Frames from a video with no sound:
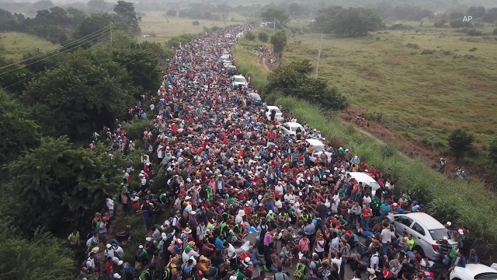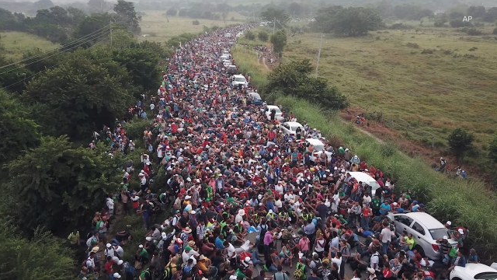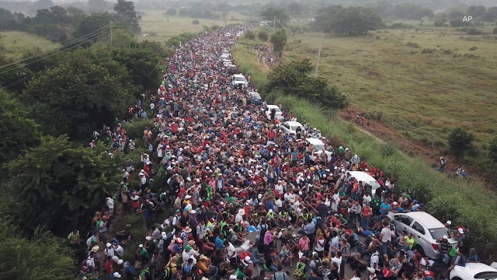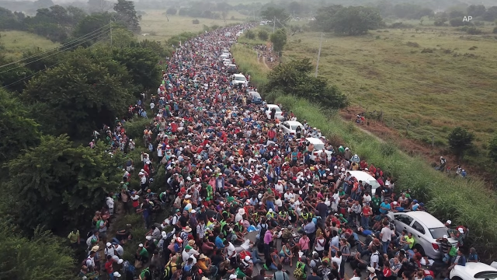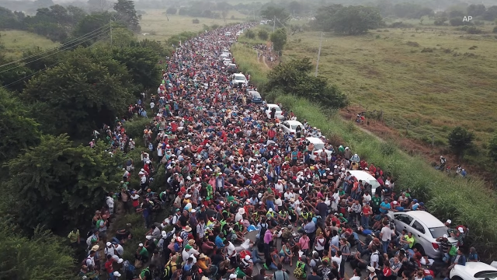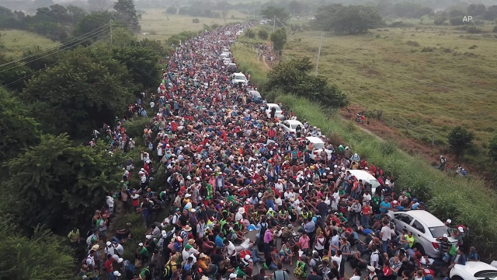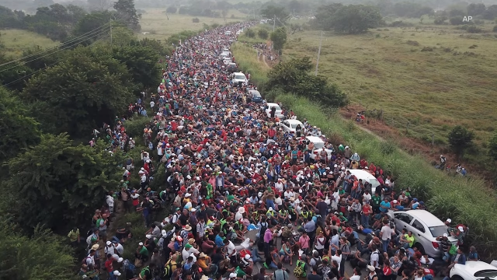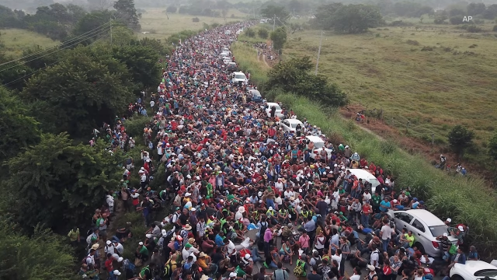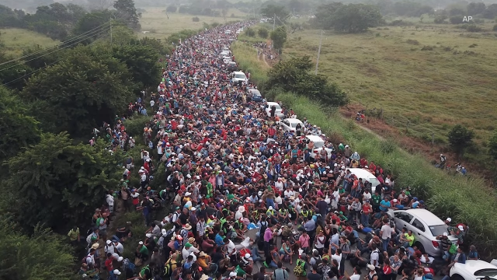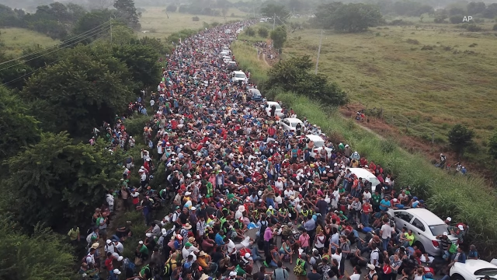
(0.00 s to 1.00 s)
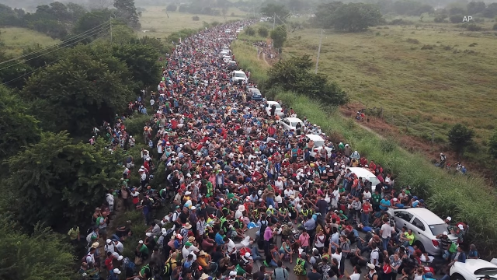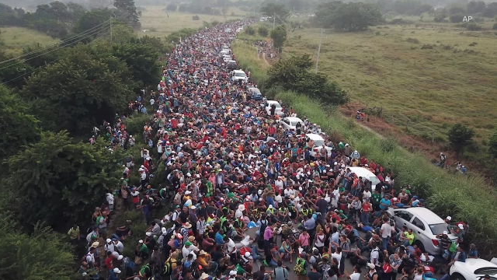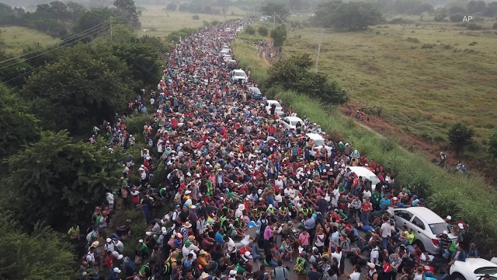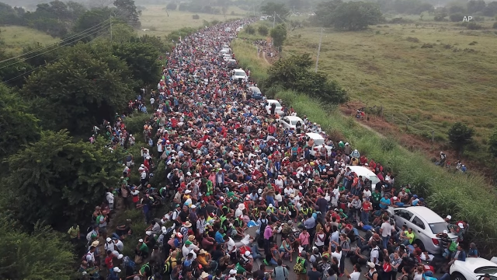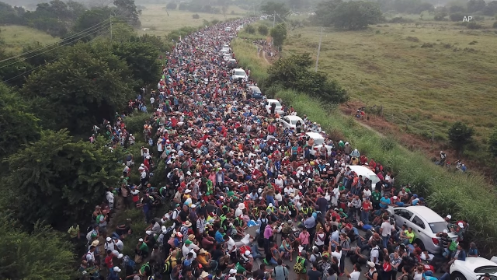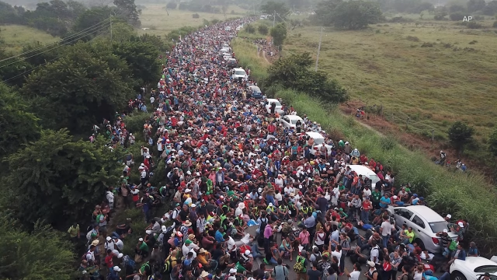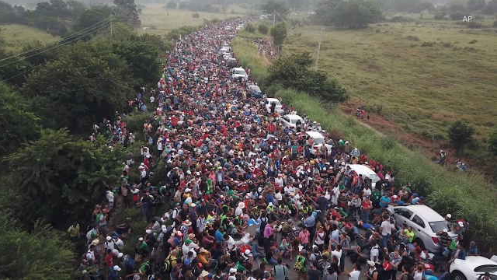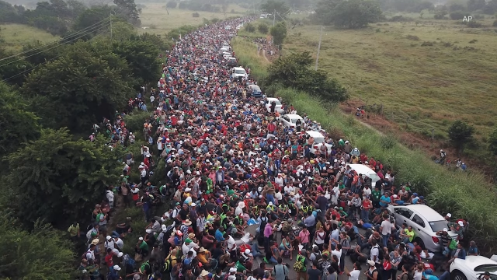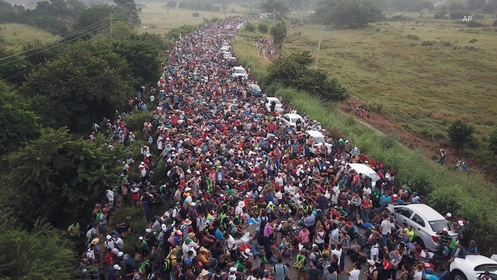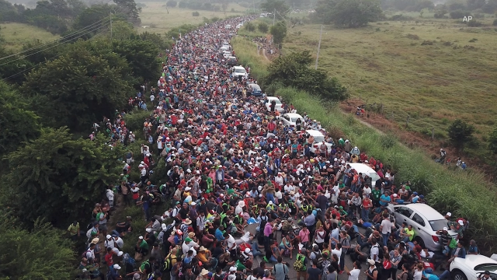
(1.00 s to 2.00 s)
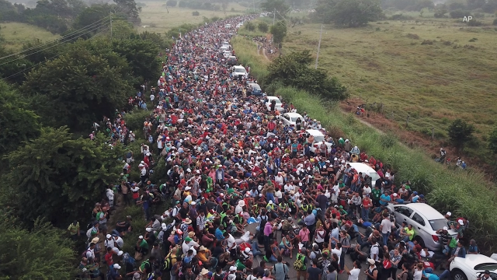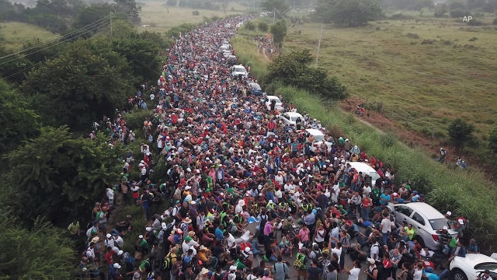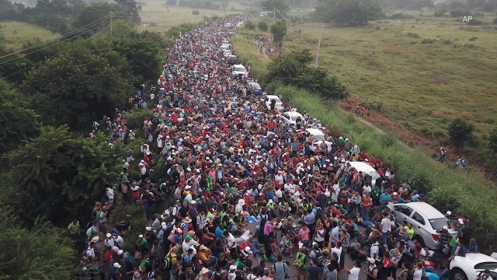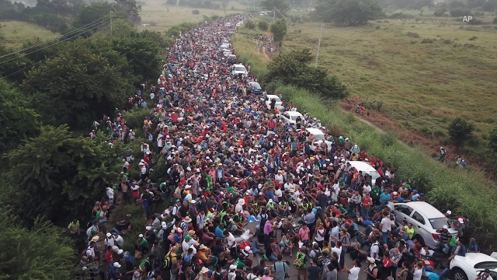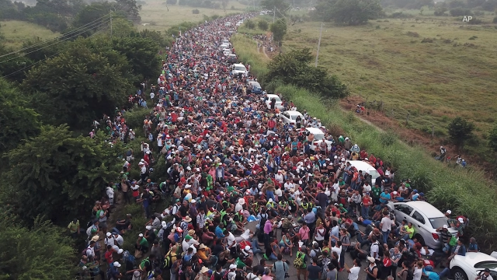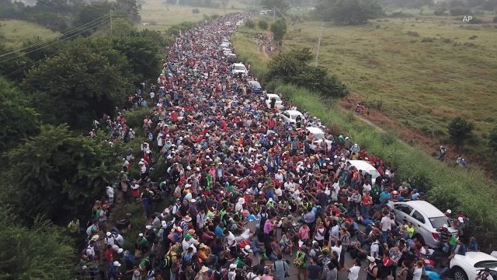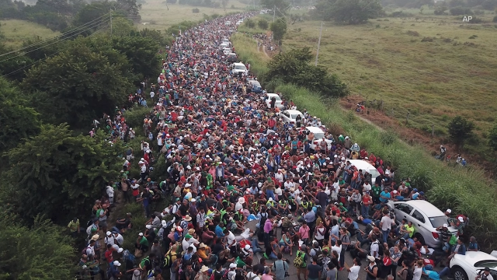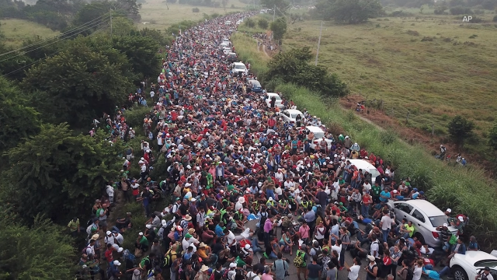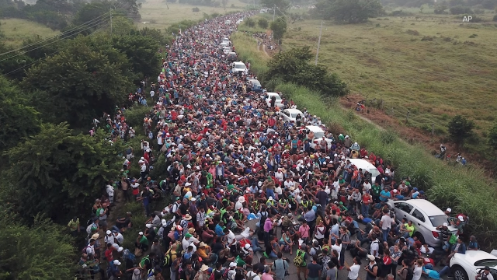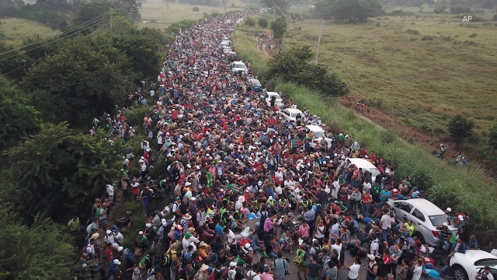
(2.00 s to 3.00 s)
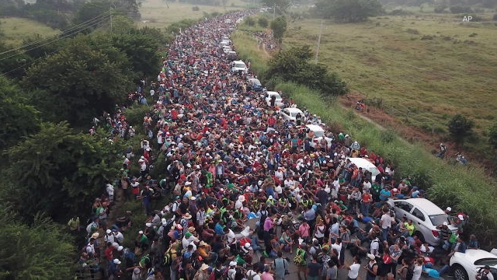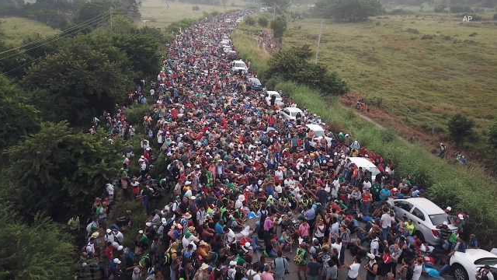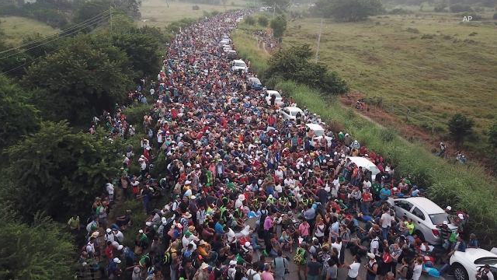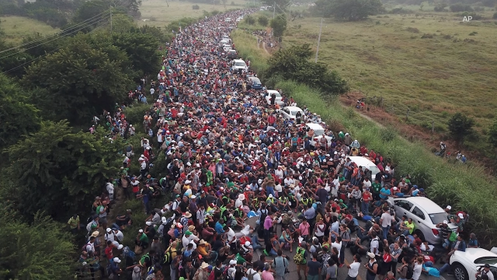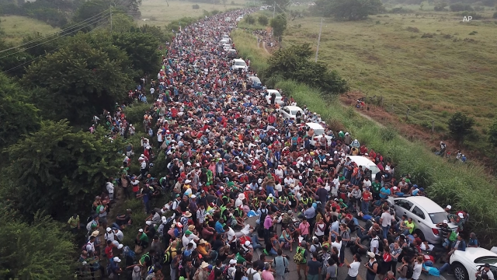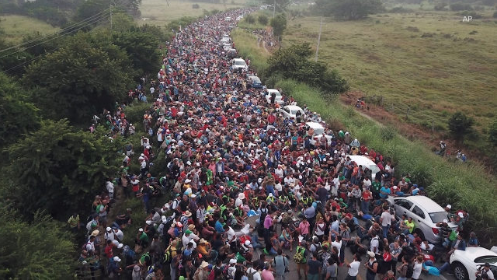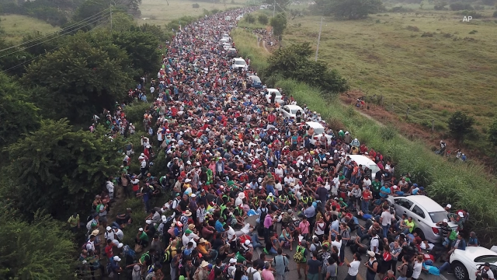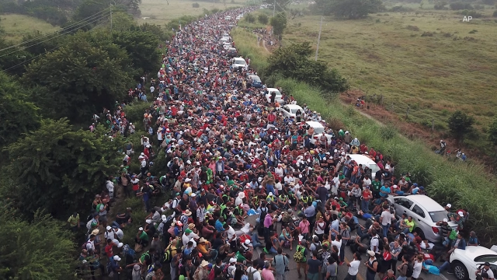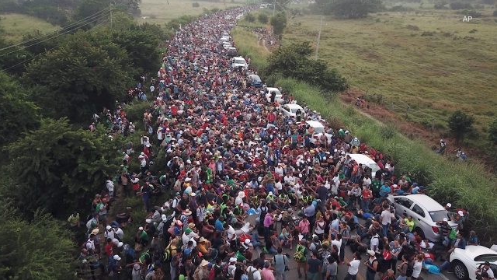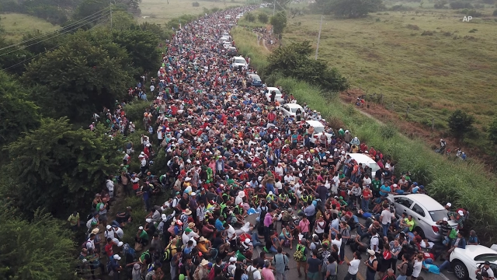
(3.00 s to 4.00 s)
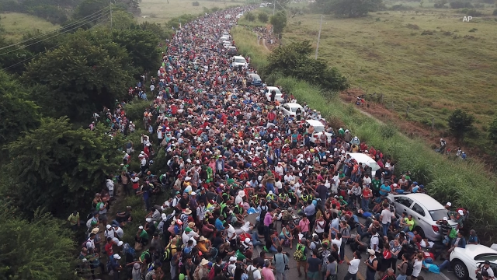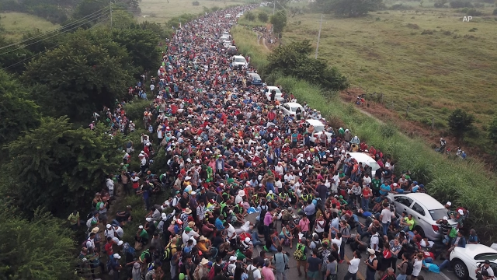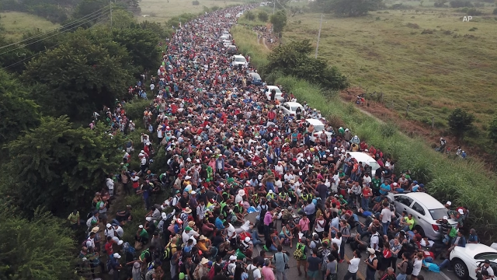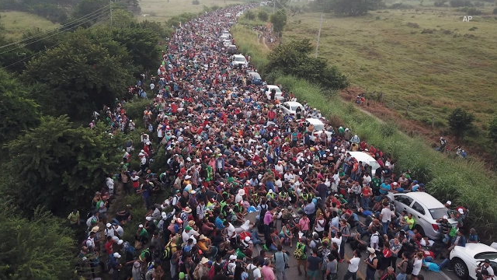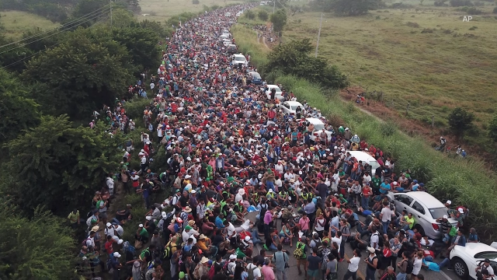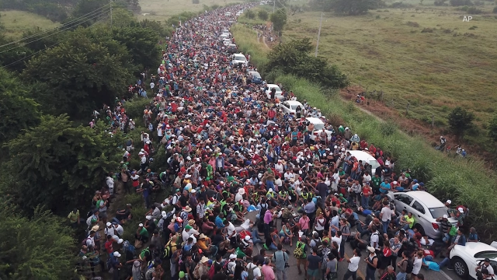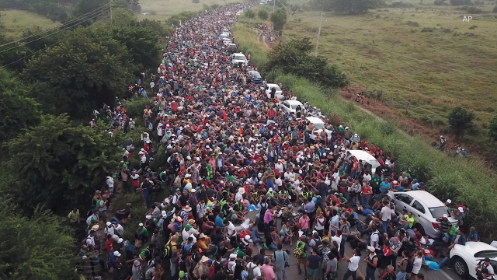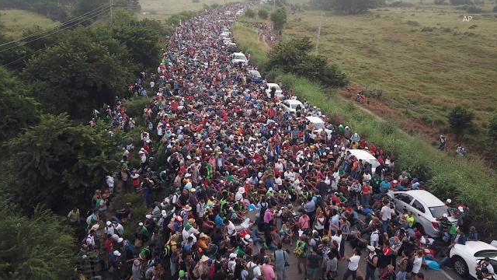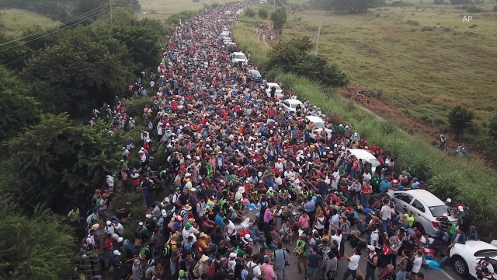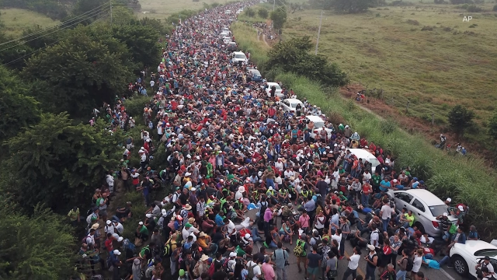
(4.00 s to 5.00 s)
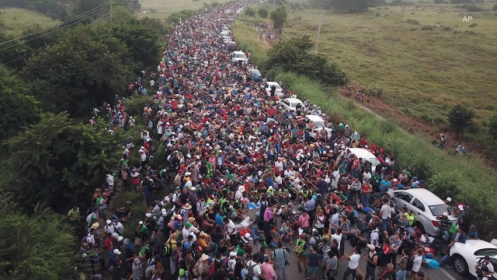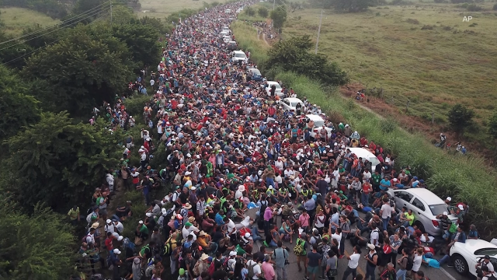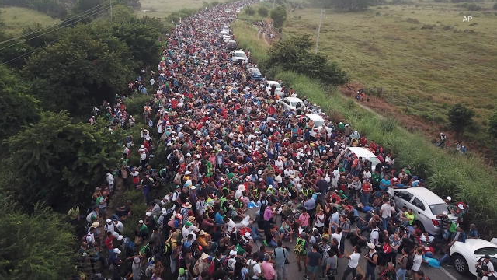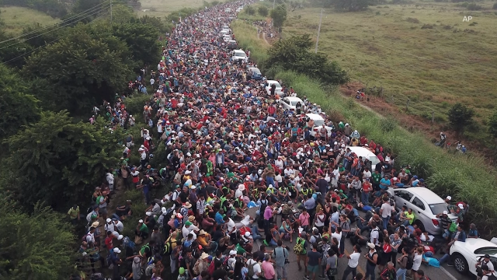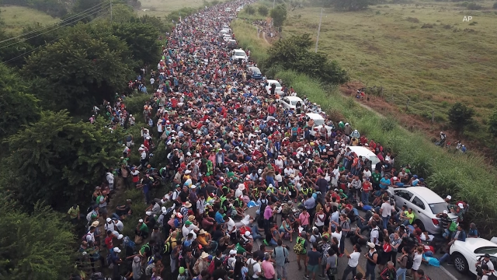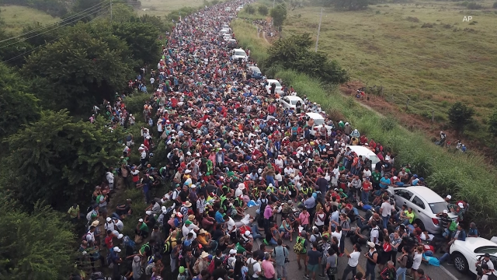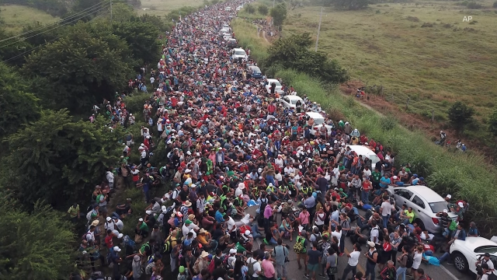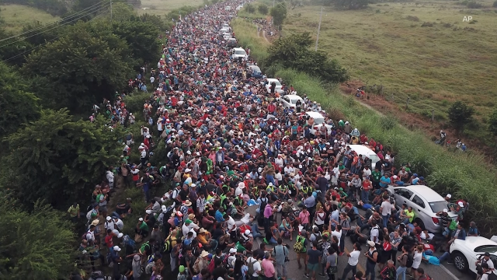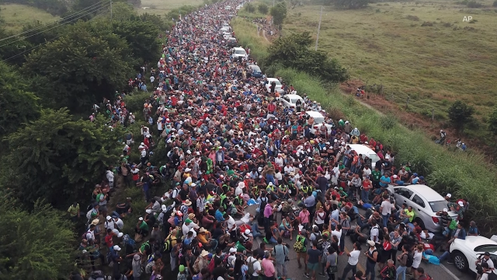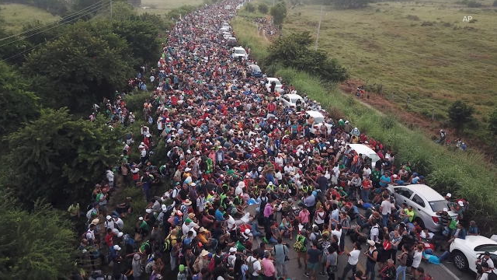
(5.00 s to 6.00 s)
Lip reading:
(no speaker visible)